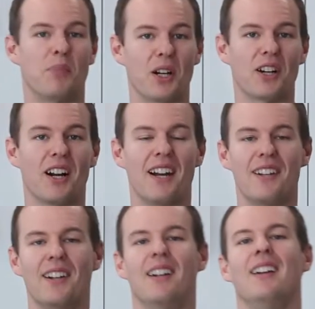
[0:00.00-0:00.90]
burr
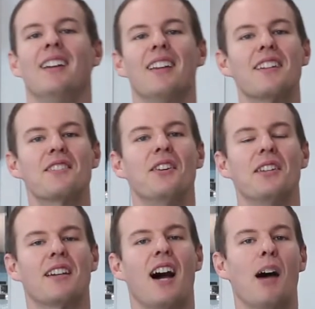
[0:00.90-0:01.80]
grinder. Let us
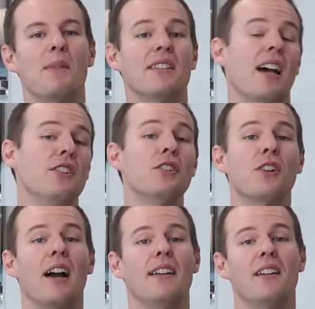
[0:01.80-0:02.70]
know in the comments how you
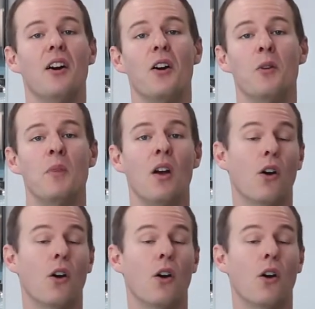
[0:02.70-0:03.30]
grind at home,